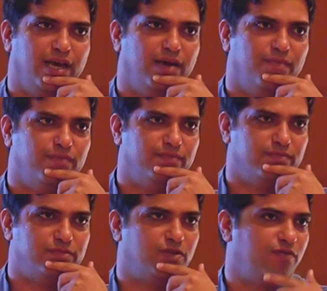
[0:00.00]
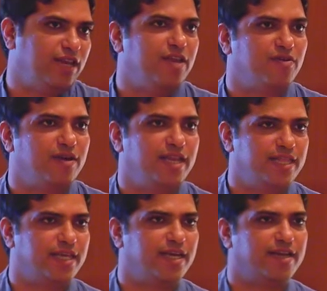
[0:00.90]
Um, so we need to really
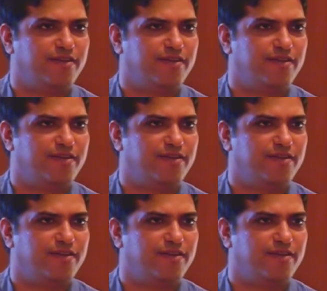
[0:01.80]
think